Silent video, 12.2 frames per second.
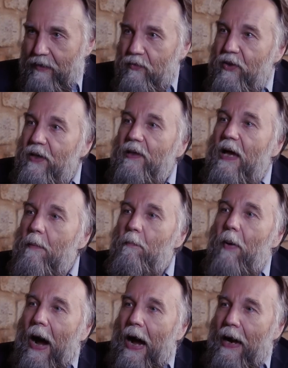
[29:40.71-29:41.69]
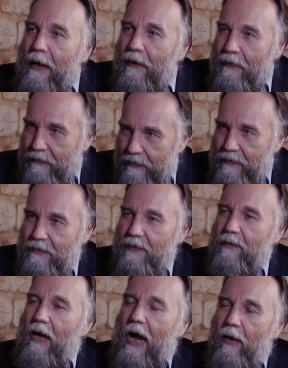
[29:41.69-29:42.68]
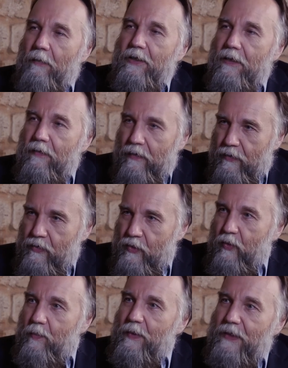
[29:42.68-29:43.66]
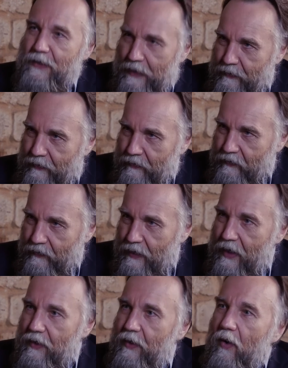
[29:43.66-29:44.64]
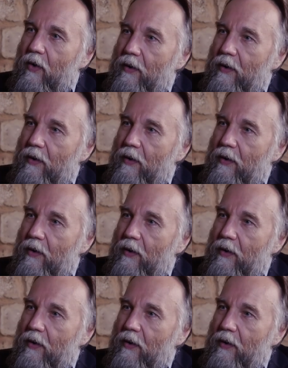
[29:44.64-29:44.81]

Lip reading: Real empire is should be sacred. The